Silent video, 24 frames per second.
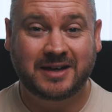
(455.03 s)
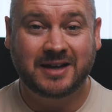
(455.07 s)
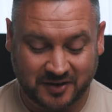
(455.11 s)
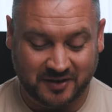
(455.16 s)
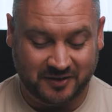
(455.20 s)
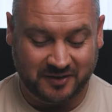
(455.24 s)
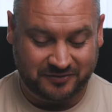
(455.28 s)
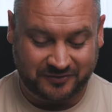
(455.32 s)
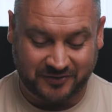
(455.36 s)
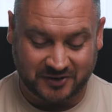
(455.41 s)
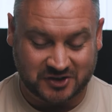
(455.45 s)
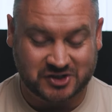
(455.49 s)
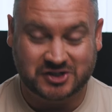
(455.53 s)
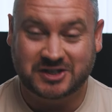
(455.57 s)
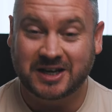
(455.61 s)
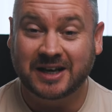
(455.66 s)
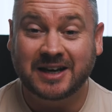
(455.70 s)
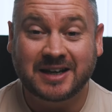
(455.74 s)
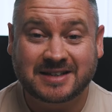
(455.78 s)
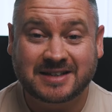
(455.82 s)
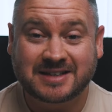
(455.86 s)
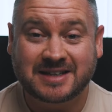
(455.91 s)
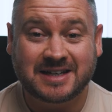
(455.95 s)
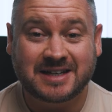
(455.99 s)
The
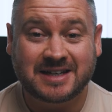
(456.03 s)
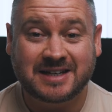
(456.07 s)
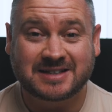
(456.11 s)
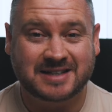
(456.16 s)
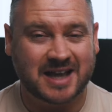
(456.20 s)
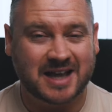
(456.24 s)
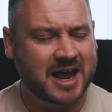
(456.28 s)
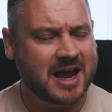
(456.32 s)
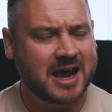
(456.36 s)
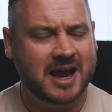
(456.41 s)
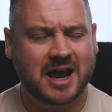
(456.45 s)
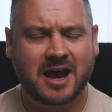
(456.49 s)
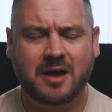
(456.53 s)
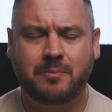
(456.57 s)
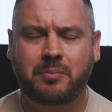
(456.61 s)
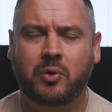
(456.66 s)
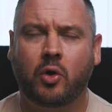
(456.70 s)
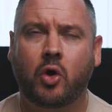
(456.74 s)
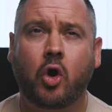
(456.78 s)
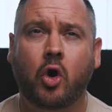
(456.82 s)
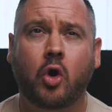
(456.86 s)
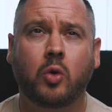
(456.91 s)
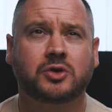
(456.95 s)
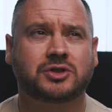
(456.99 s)
facilities, the
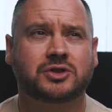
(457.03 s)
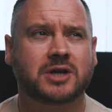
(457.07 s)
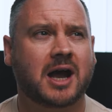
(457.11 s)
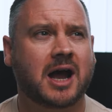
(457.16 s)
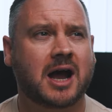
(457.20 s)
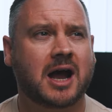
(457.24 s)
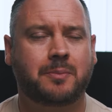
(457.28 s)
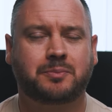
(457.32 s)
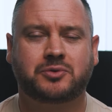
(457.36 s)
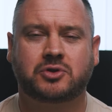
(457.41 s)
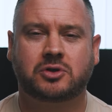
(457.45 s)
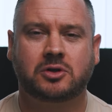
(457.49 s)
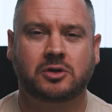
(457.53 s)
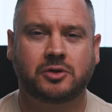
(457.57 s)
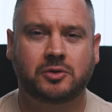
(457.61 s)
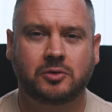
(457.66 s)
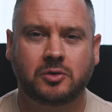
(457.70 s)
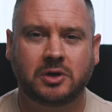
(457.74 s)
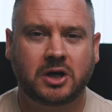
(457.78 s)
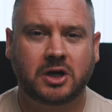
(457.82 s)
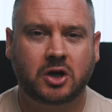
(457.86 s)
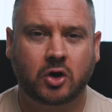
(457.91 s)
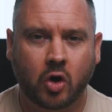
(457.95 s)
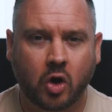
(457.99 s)
airport was
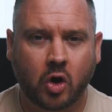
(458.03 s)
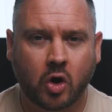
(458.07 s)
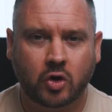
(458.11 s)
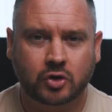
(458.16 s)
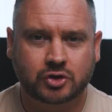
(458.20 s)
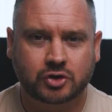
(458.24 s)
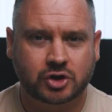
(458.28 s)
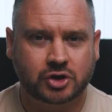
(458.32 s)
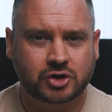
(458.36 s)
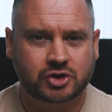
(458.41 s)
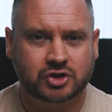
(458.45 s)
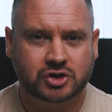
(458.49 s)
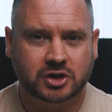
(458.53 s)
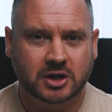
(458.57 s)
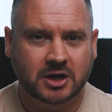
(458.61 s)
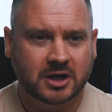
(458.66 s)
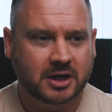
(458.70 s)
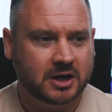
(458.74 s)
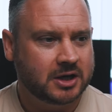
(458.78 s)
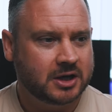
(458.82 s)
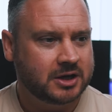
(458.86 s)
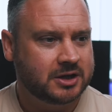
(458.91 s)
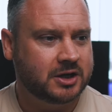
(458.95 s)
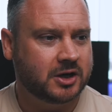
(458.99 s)
absolutely gorgeous.
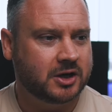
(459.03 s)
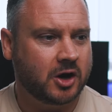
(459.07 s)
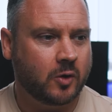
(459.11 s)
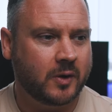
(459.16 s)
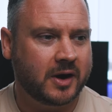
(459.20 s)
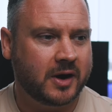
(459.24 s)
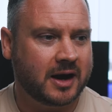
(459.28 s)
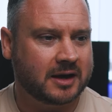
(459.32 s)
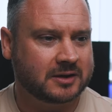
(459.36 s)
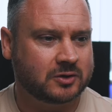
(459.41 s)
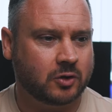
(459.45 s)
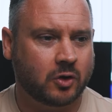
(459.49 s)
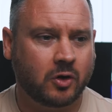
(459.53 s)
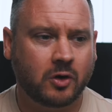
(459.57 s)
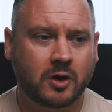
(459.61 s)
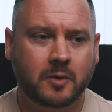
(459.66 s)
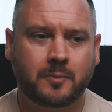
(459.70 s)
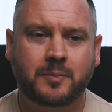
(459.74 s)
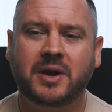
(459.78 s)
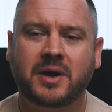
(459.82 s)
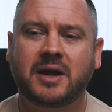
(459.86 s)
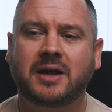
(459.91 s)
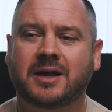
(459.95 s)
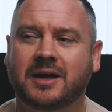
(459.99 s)
You know, it had all the
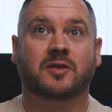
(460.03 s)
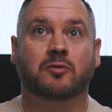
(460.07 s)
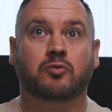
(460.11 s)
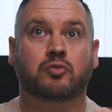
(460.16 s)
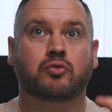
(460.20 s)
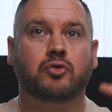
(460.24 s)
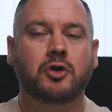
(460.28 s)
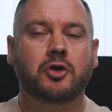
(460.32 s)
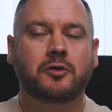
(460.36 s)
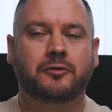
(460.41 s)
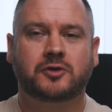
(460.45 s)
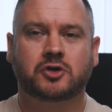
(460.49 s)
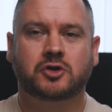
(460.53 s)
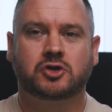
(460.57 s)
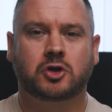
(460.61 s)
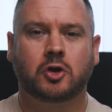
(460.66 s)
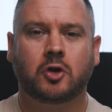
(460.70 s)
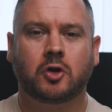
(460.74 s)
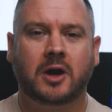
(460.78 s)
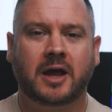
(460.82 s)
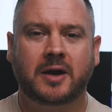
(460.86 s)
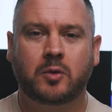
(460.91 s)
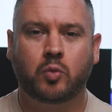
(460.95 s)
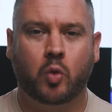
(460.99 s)
big, the roof just
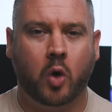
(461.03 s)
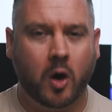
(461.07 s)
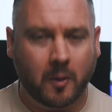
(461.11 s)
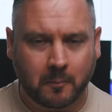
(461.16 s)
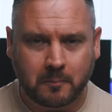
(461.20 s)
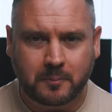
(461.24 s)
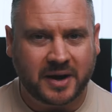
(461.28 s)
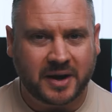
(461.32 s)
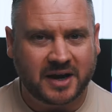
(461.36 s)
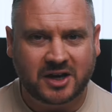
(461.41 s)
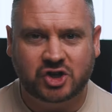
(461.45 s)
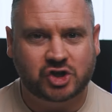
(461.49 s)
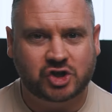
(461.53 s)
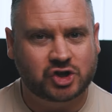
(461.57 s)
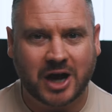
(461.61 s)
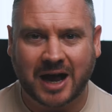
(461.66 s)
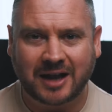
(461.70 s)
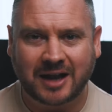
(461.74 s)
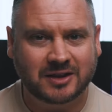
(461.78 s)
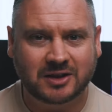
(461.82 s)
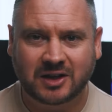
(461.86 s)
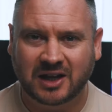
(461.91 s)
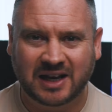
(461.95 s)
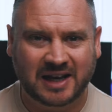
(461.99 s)
looked like one big
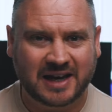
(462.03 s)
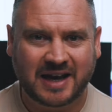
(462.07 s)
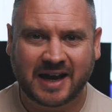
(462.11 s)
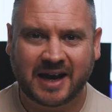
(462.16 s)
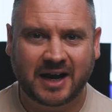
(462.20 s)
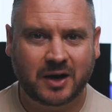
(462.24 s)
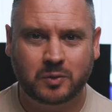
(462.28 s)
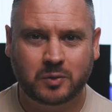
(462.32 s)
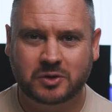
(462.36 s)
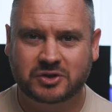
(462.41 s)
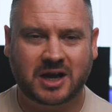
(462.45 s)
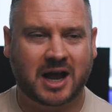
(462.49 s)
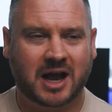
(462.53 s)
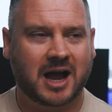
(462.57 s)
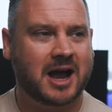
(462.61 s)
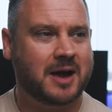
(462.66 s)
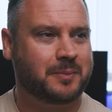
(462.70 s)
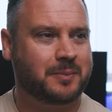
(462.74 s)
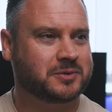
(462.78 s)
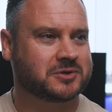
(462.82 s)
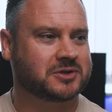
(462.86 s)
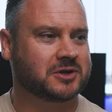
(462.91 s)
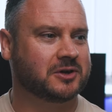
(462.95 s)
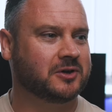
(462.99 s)
chandelier. It was
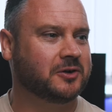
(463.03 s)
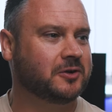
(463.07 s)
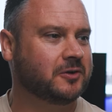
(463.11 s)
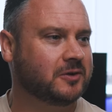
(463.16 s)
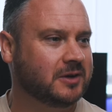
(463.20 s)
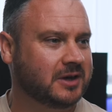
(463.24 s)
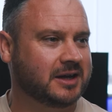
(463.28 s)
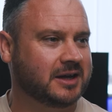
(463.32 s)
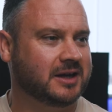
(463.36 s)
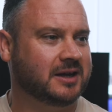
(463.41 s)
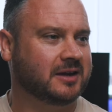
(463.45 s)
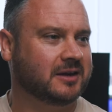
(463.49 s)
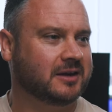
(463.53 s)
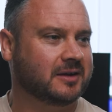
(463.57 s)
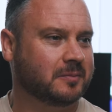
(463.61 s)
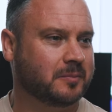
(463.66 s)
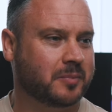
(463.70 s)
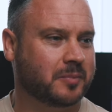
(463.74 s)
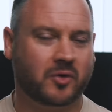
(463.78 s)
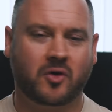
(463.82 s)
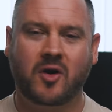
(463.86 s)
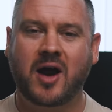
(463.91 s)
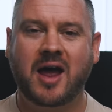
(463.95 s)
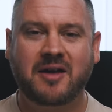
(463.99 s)
absolutely
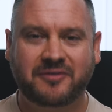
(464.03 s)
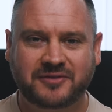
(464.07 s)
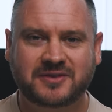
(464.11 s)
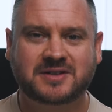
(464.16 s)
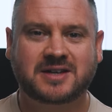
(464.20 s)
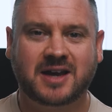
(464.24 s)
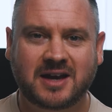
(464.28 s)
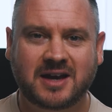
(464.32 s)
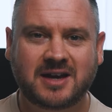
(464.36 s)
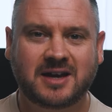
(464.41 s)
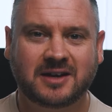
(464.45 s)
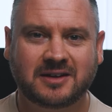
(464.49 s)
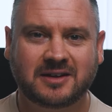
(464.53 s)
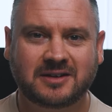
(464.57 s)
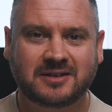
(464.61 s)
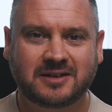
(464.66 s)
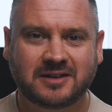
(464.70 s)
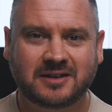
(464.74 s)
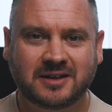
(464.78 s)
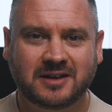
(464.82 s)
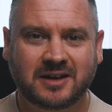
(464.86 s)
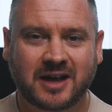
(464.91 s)
breathtaking.